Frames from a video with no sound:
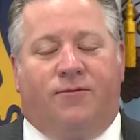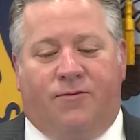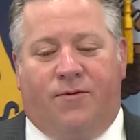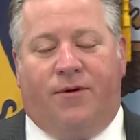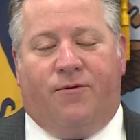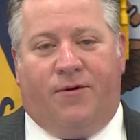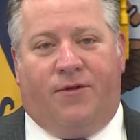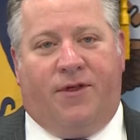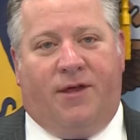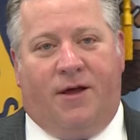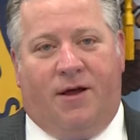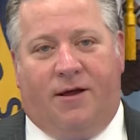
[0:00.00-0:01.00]
with
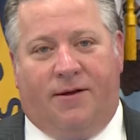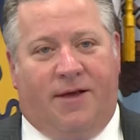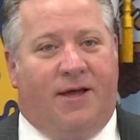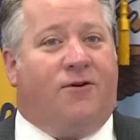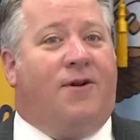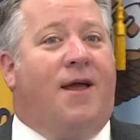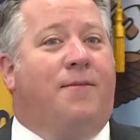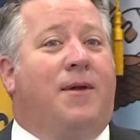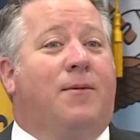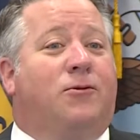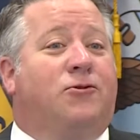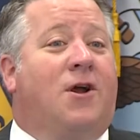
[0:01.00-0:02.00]
the internet,
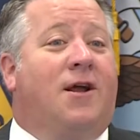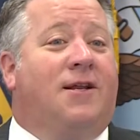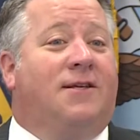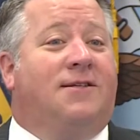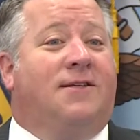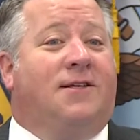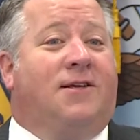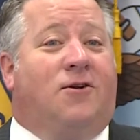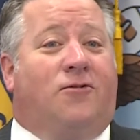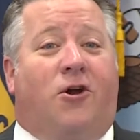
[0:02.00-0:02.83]
people trying to,